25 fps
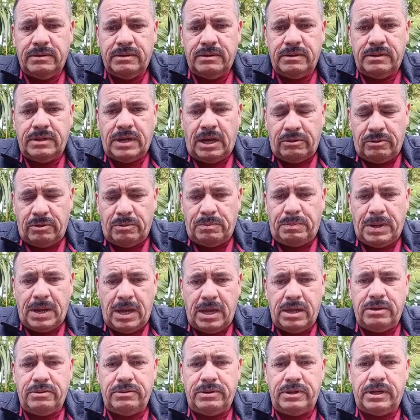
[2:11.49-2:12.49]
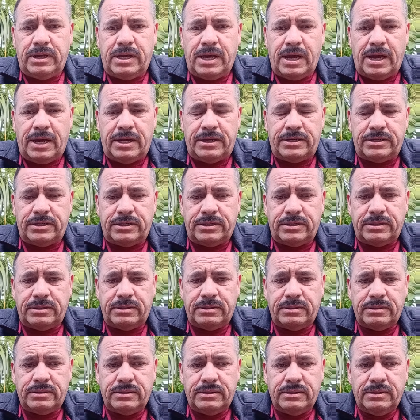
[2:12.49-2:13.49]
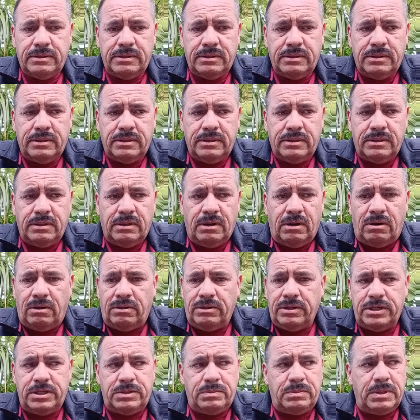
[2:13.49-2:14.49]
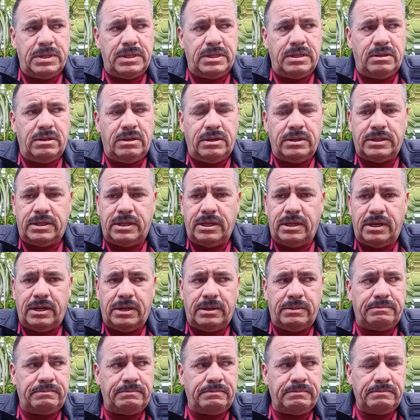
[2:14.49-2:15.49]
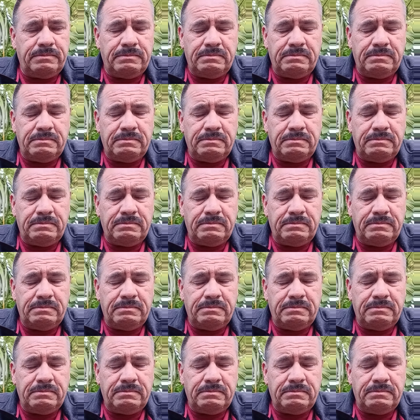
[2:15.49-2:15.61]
And I will pay you in cash." All these men looked at him